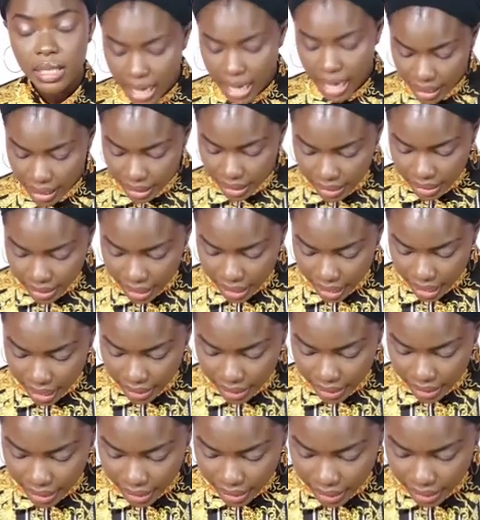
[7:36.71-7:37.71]
Sane said
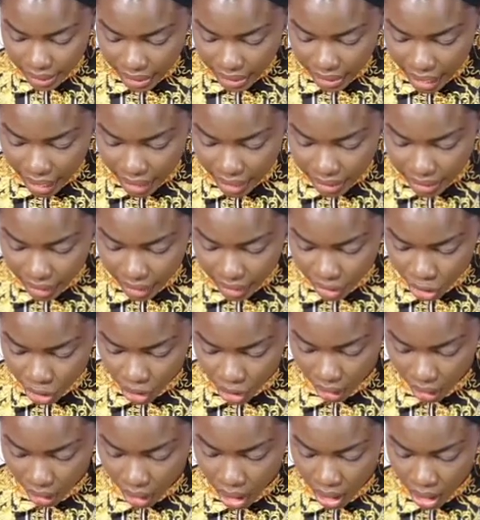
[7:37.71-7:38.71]

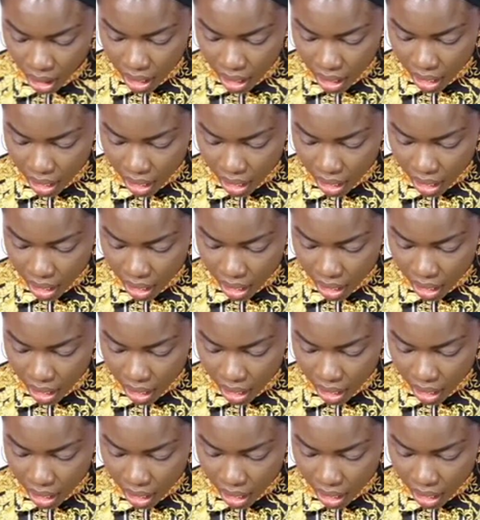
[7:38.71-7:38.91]
sensitization